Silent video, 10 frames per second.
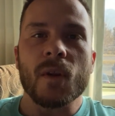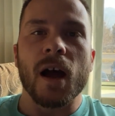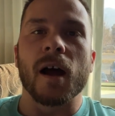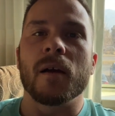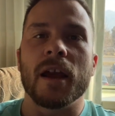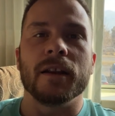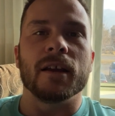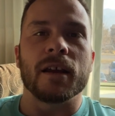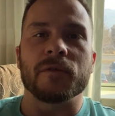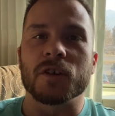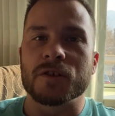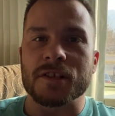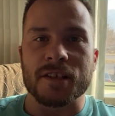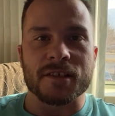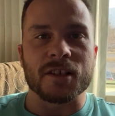Uh, and if you're
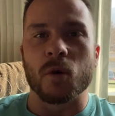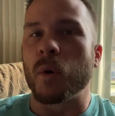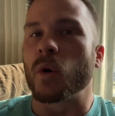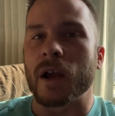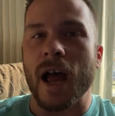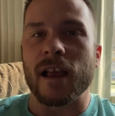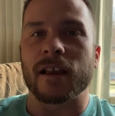just a single pole guy